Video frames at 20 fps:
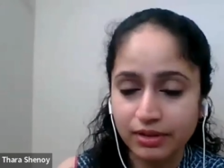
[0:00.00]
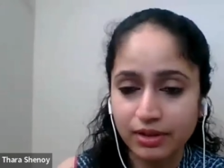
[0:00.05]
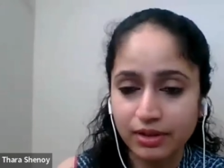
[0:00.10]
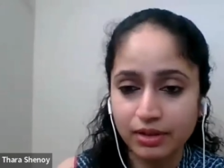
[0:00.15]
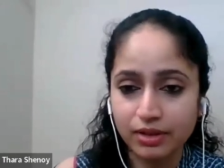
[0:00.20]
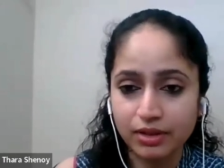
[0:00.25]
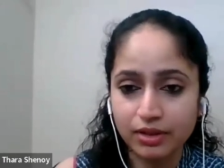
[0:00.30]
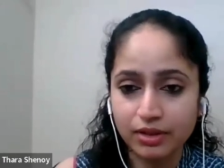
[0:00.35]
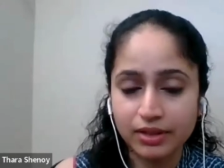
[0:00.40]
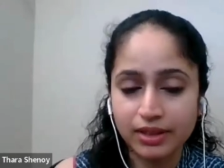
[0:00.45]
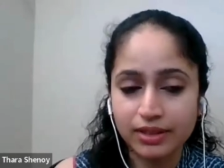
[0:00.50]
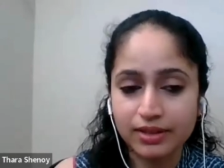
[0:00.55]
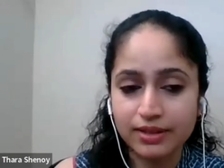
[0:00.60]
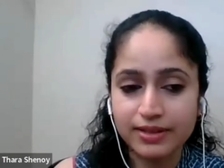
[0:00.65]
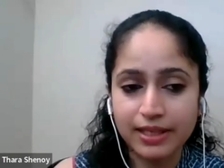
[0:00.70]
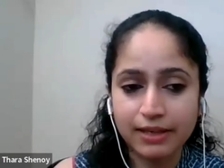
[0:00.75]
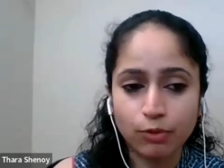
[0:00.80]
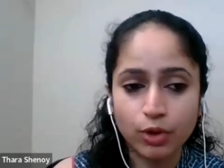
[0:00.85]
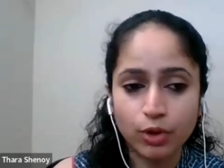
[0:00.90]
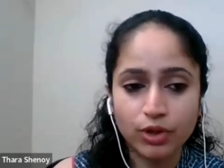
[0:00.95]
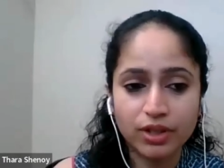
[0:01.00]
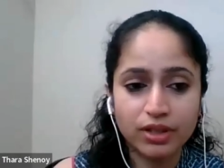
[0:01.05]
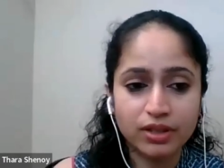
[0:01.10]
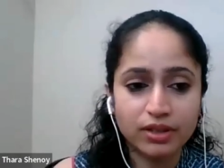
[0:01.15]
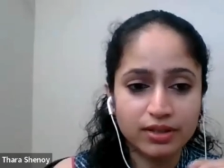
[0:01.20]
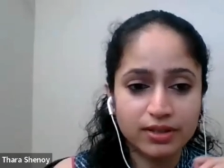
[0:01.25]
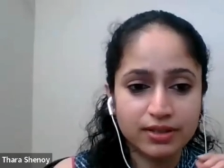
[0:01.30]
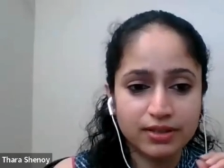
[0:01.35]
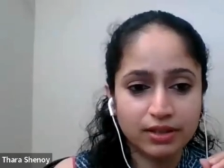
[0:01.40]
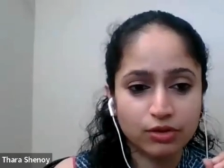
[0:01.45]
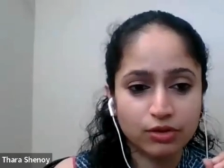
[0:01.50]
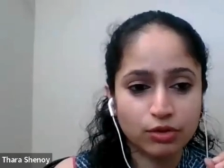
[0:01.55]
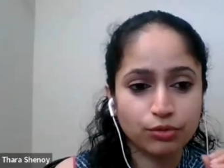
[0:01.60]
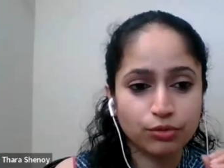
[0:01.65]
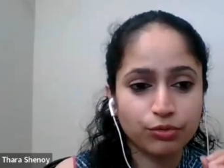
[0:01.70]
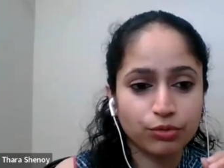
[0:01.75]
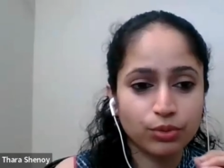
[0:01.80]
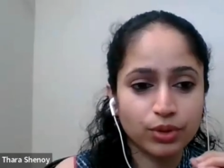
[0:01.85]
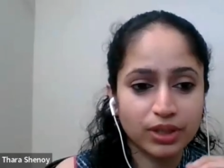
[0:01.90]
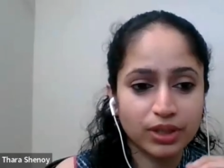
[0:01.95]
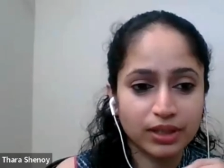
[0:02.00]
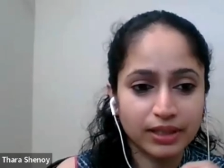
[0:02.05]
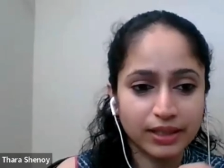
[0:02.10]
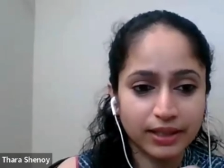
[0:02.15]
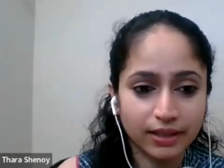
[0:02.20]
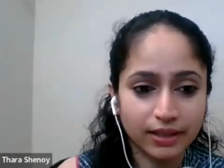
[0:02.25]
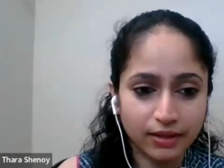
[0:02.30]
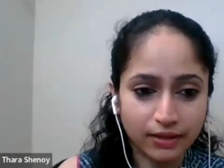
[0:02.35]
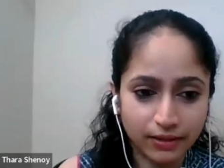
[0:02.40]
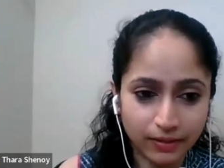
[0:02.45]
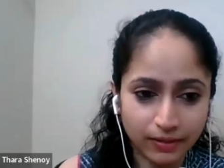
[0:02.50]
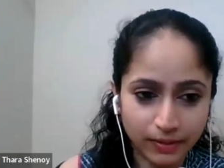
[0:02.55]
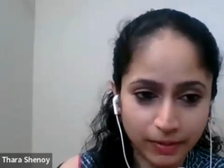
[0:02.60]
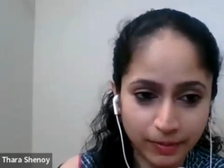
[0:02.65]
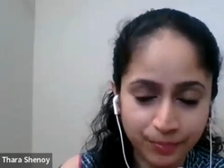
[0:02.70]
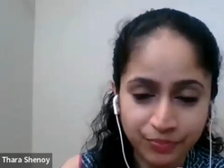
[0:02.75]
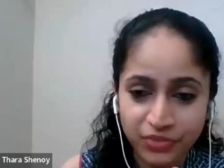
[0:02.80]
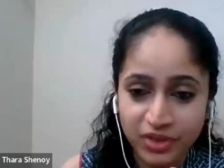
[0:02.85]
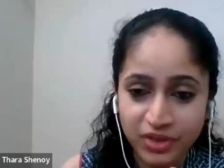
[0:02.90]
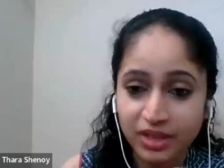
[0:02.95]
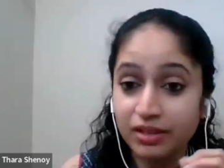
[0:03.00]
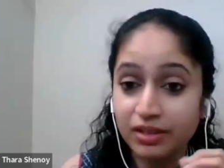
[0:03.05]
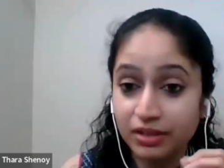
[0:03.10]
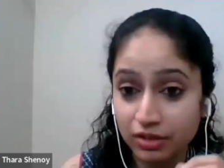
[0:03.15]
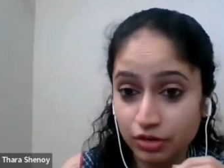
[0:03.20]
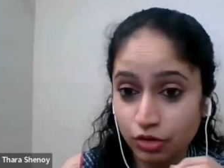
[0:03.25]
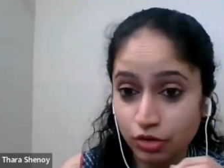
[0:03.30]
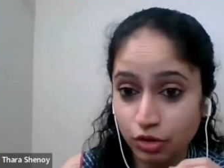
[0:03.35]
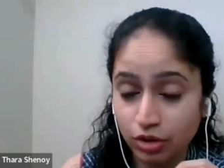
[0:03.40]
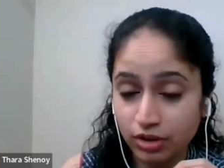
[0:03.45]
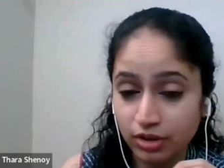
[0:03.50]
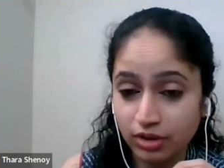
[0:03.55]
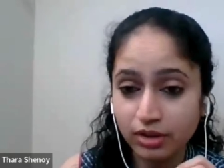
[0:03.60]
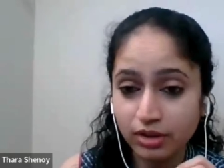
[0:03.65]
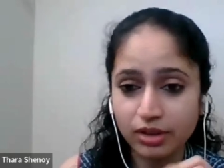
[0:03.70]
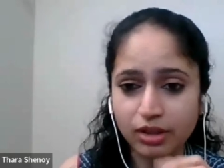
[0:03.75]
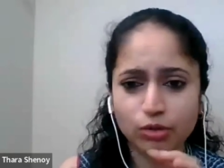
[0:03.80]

that is avoidant restrictive food intake disorder.